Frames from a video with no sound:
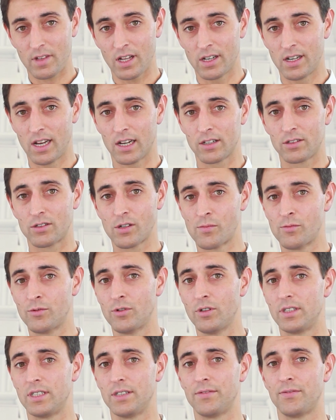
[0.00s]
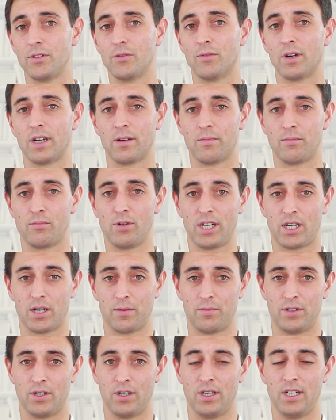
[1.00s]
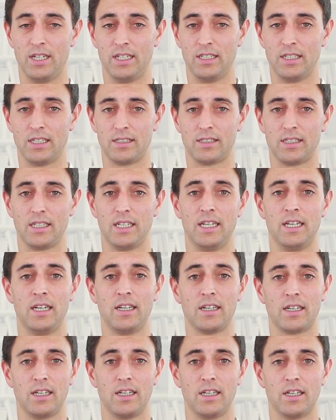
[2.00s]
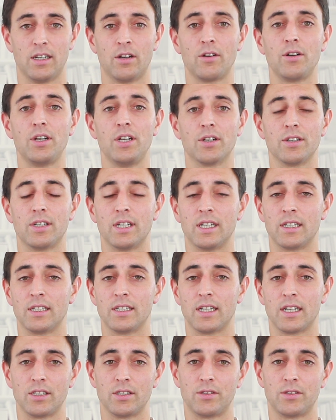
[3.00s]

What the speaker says: There are some rules if you want to break up the lease earlier than